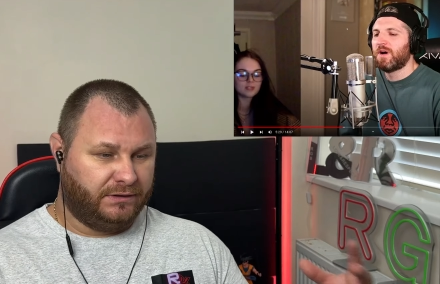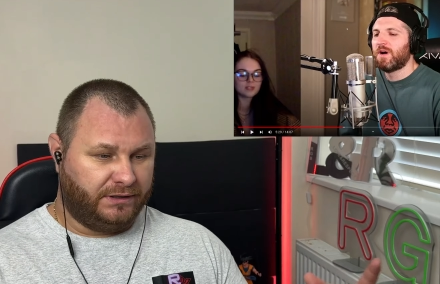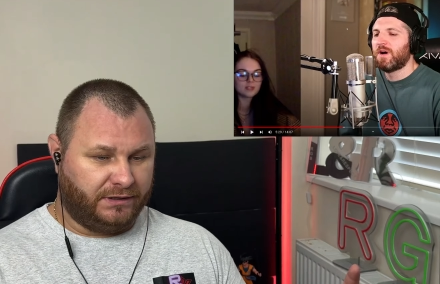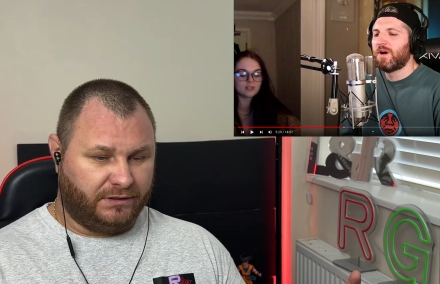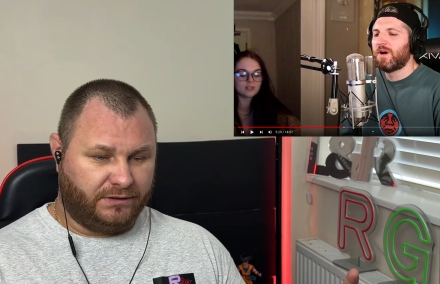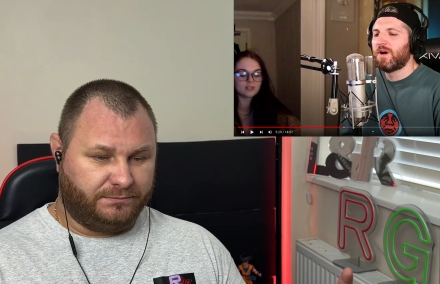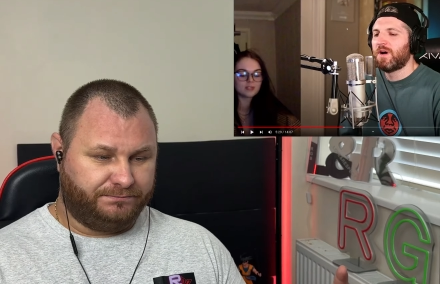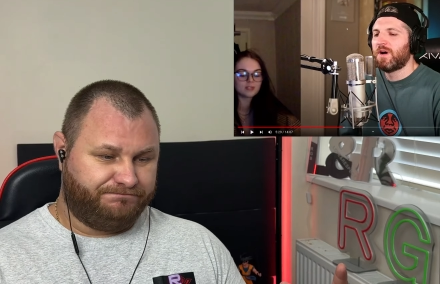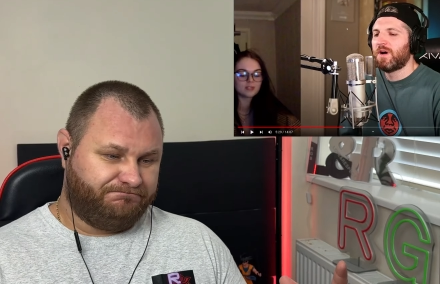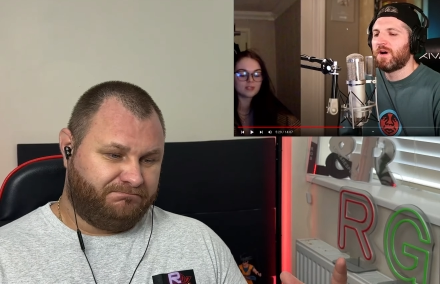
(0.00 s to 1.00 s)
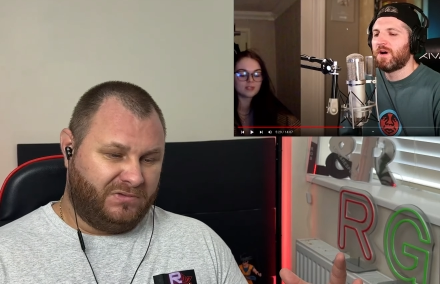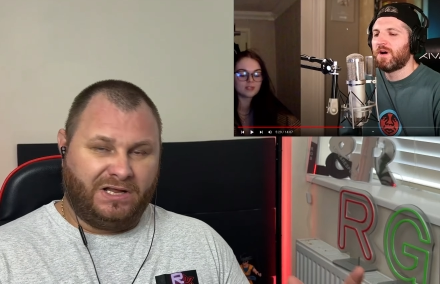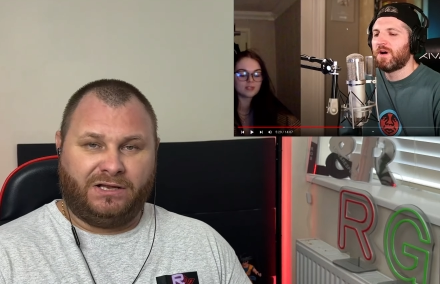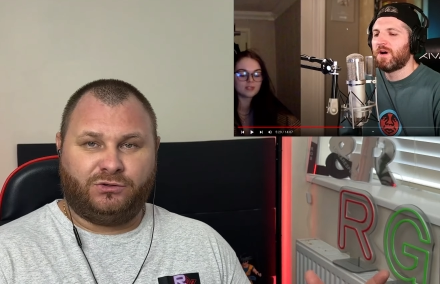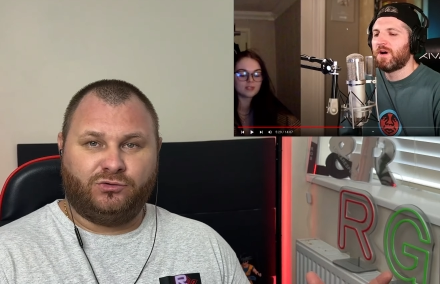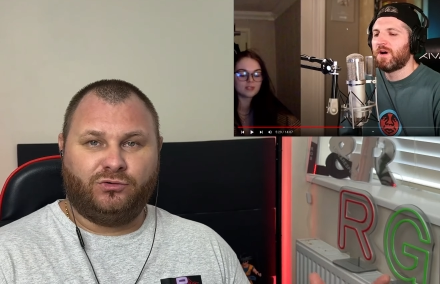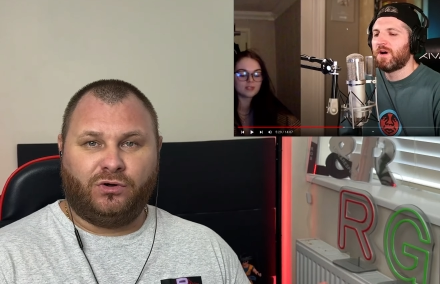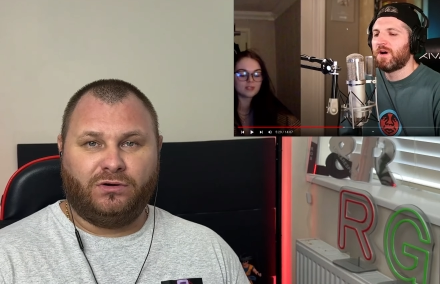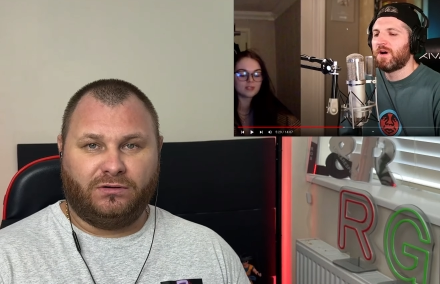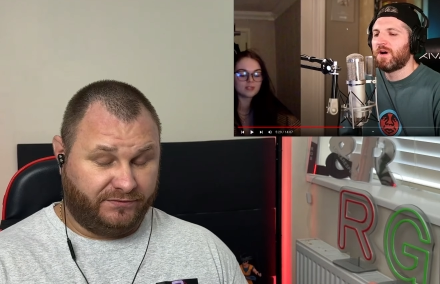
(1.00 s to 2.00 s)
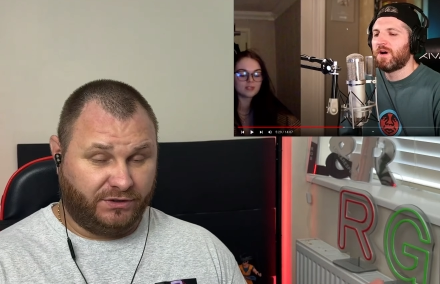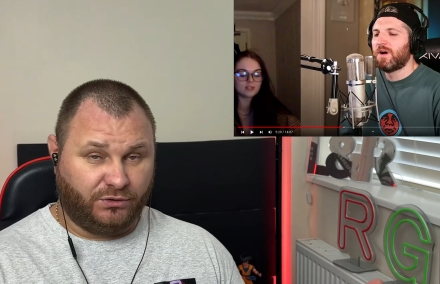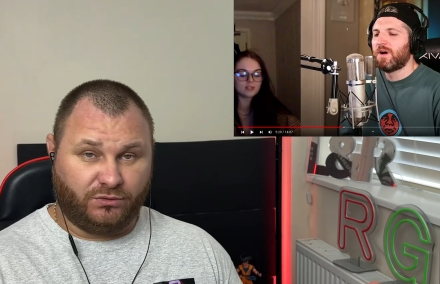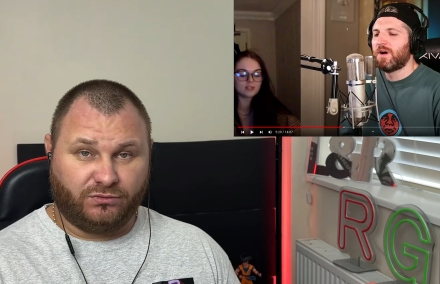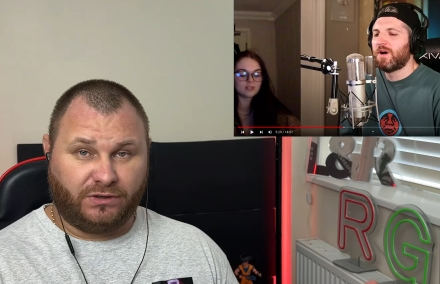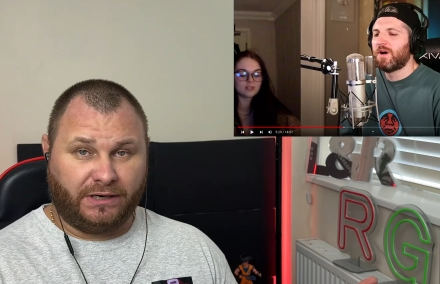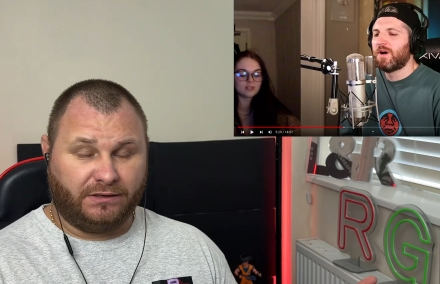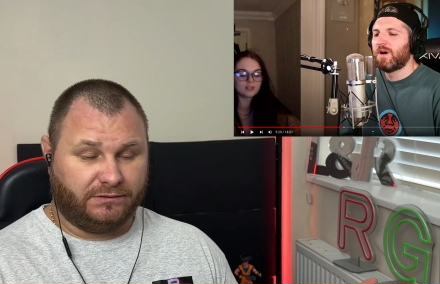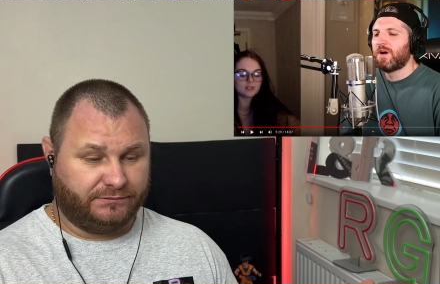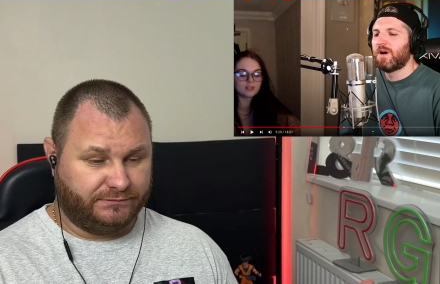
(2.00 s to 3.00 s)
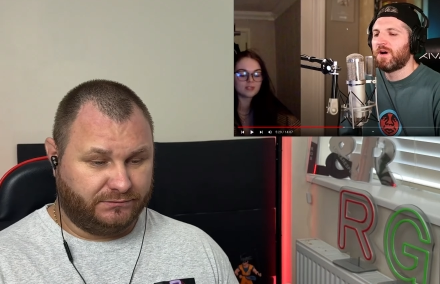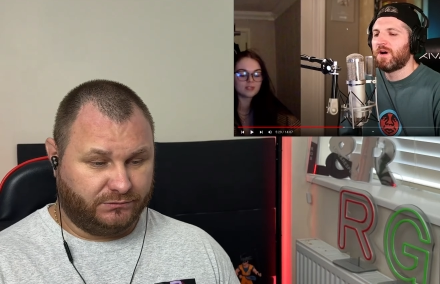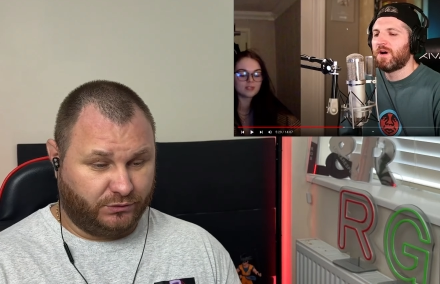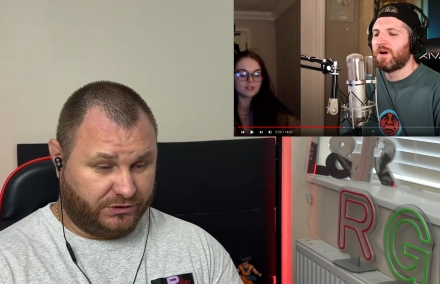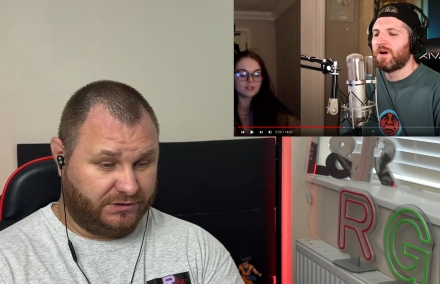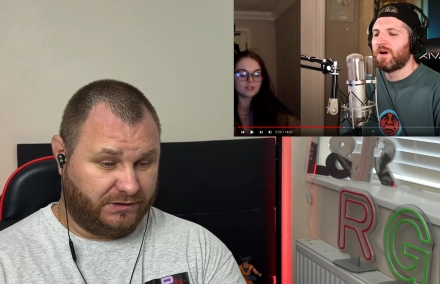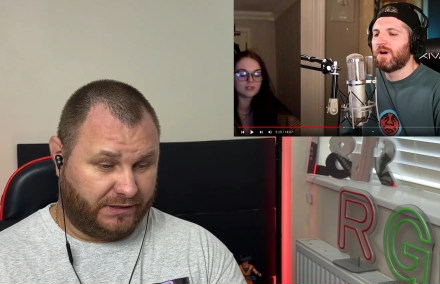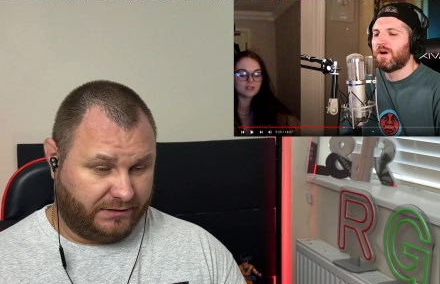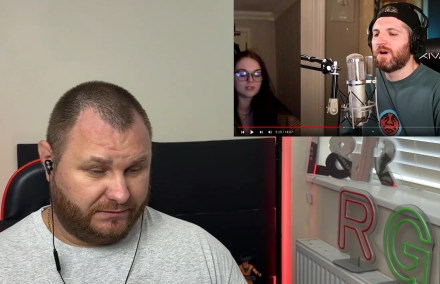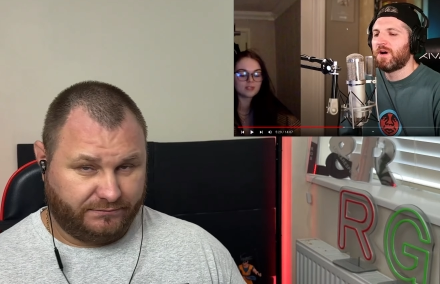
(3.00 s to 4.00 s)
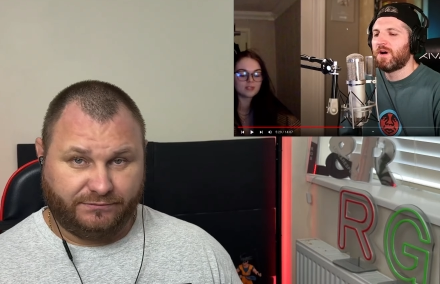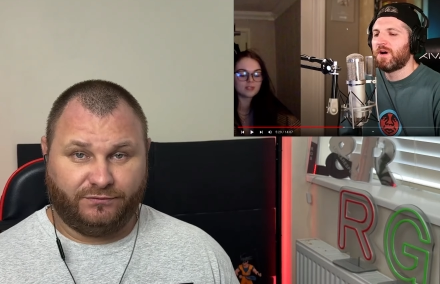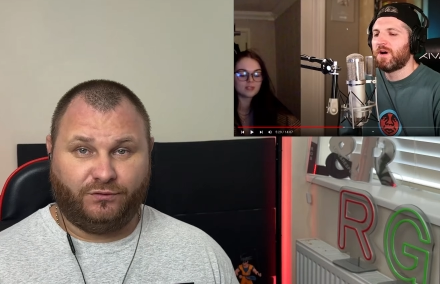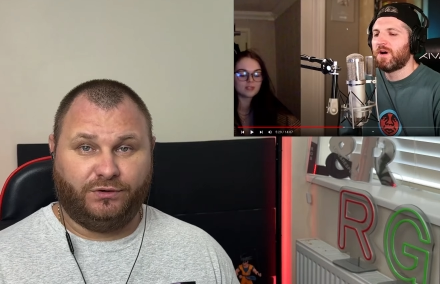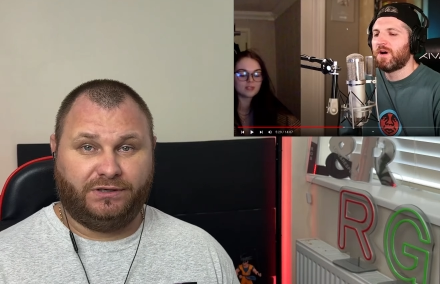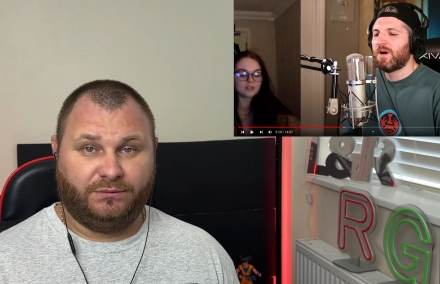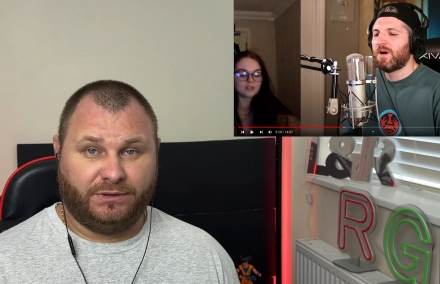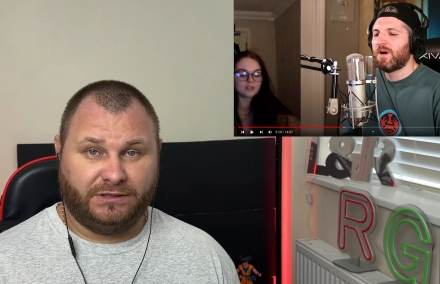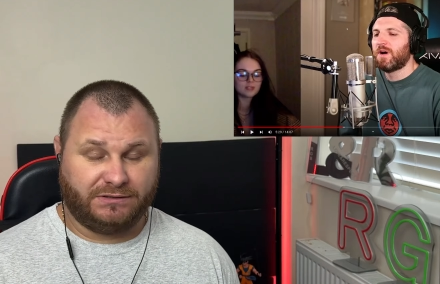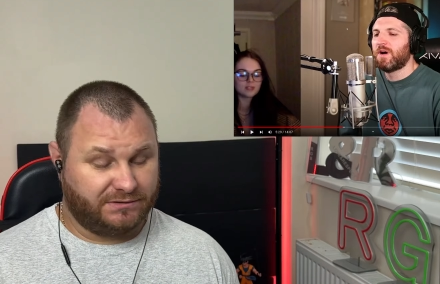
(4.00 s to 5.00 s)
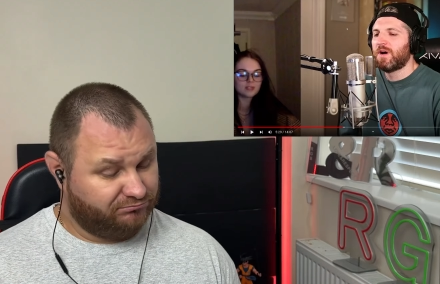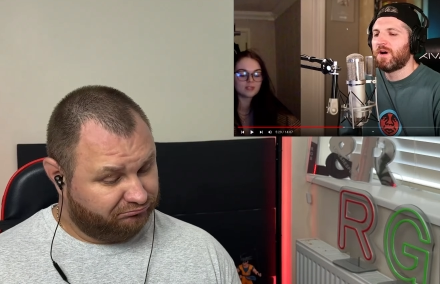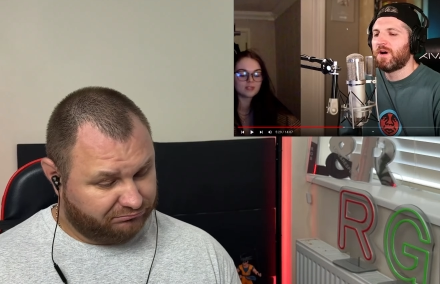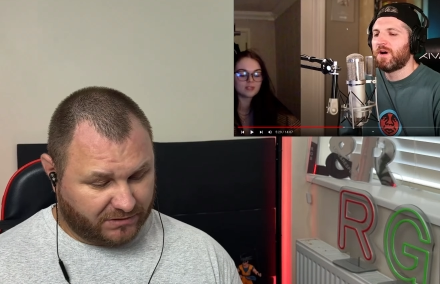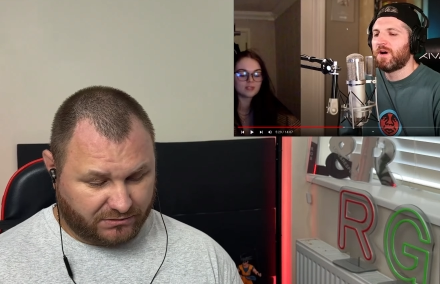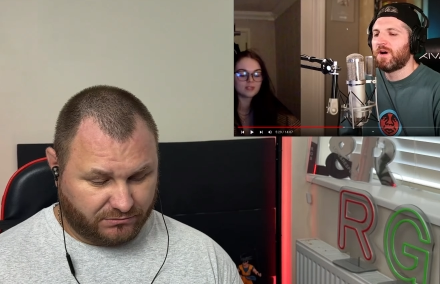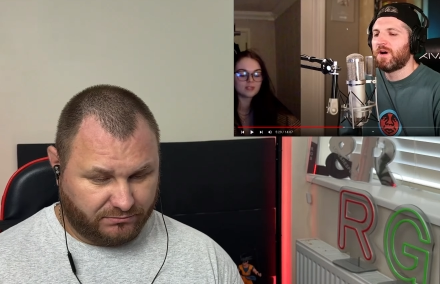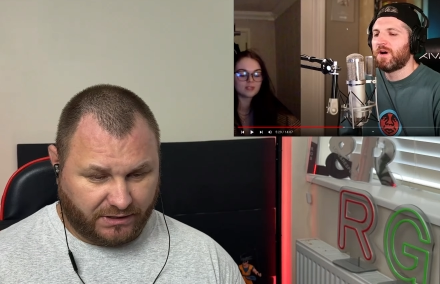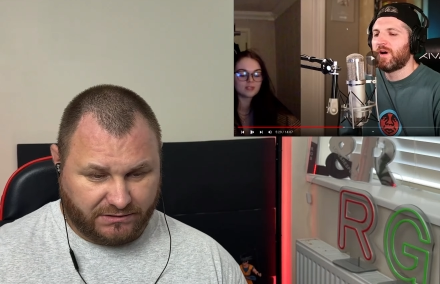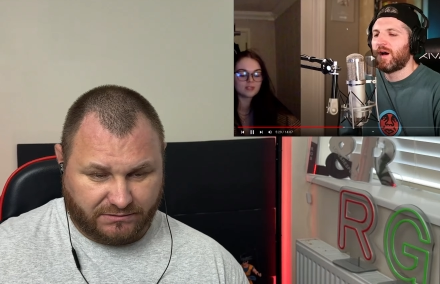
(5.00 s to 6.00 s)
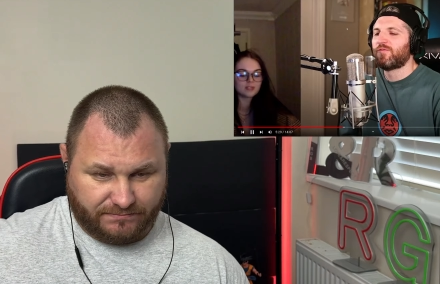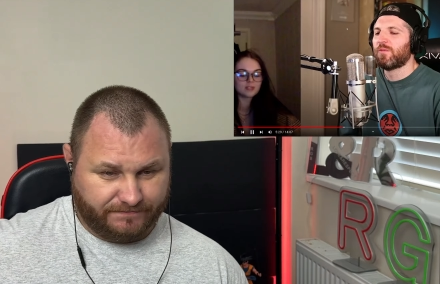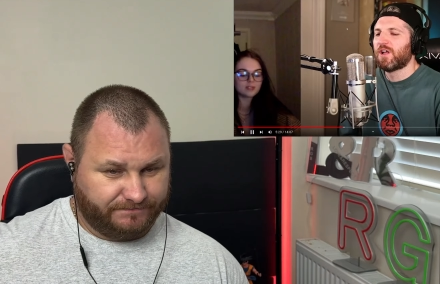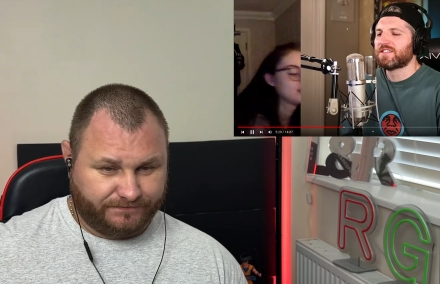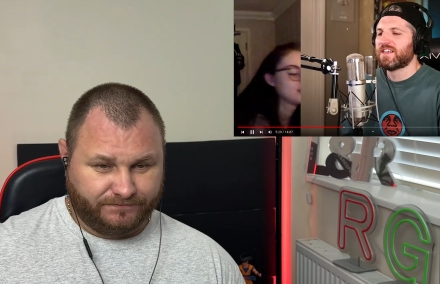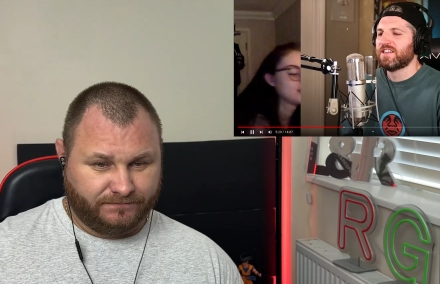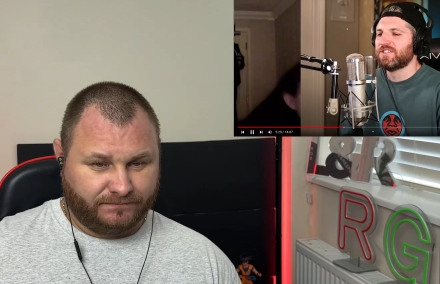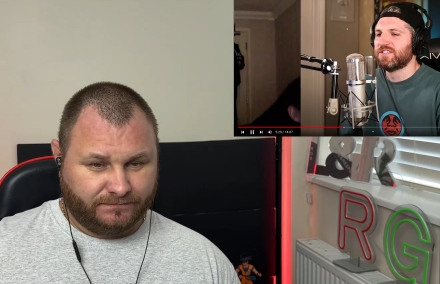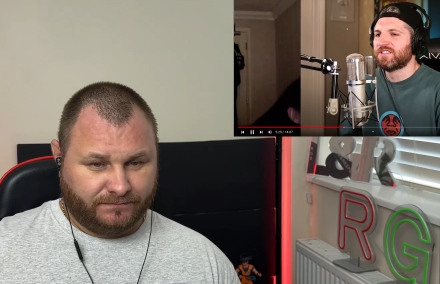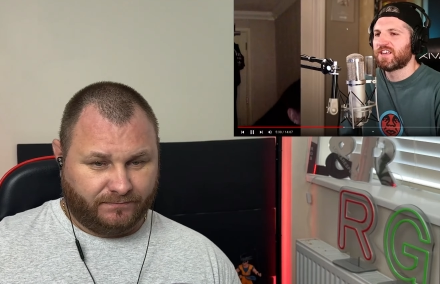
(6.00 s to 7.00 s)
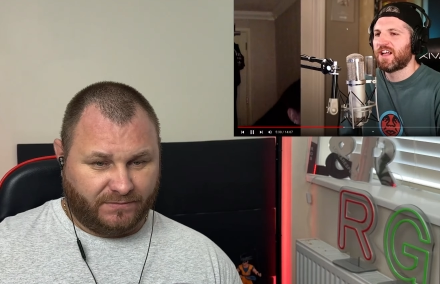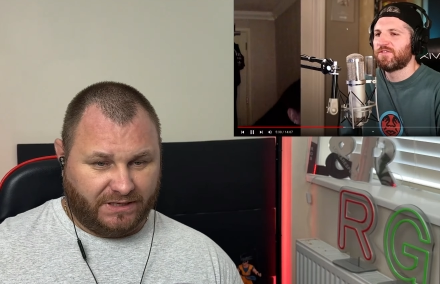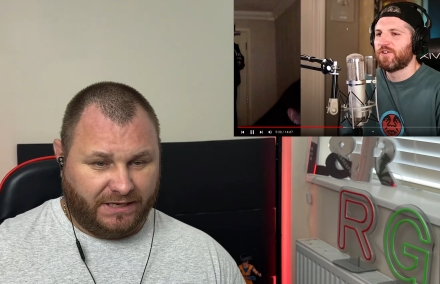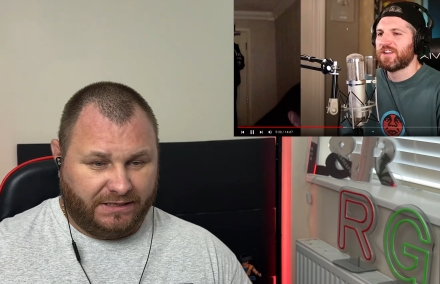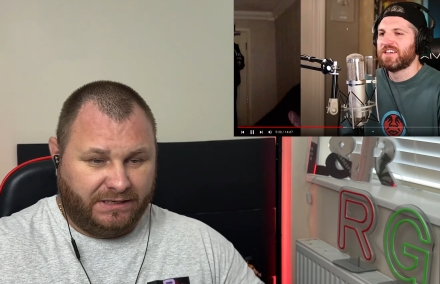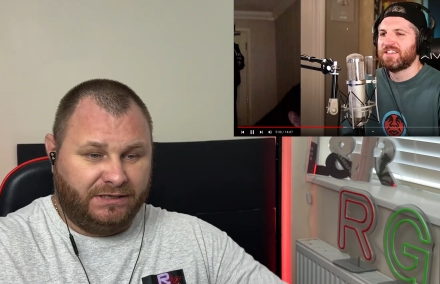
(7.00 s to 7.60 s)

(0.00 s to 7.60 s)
Speaker 1: in a not too long video, right? Which is like 14 minutes. That's that's.
Speaker 2: I'm from Los Angeles, California. And he